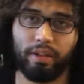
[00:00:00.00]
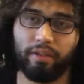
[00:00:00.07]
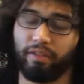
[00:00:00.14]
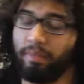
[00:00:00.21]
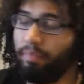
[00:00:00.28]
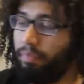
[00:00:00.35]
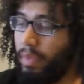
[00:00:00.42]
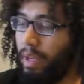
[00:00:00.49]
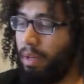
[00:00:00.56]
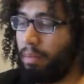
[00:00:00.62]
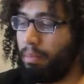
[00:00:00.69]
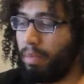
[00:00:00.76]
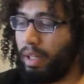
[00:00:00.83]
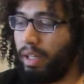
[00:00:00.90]
in.
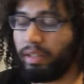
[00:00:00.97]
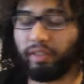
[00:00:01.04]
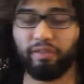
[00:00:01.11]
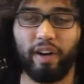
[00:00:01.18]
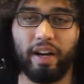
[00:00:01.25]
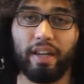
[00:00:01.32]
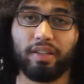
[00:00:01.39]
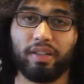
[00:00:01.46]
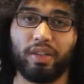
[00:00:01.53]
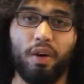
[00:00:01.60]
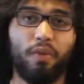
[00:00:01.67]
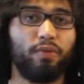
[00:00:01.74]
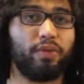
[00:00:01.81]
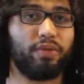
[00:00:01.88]
But the fight
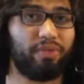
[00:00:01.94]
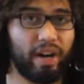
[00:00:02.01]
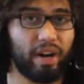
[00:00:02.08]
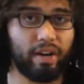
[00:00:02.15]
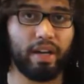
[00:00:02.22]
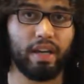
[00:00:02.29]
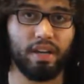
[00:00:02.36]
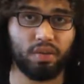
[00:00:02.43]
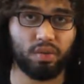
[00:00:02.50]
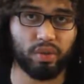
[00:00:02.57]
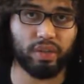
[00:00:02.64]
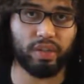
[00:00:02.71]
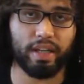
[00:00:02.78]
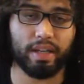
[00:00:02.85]
itself was very
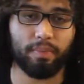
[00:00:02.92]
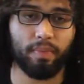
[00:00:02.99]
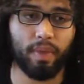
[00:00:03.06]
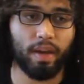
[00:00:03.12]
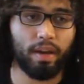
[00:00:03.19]
interesting.